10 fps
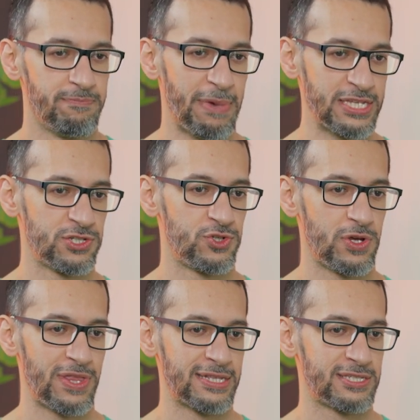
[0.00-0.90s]
messaged
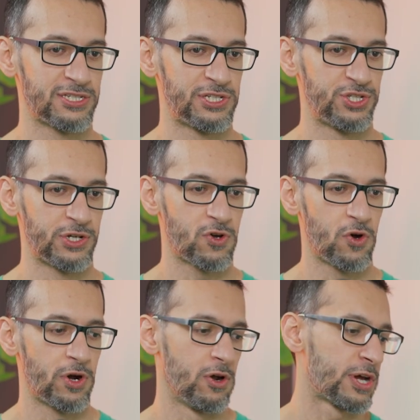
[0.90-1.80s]
you that 6-digit
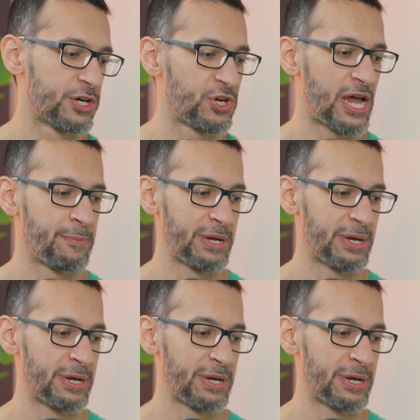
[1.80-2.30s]
code, or look at your app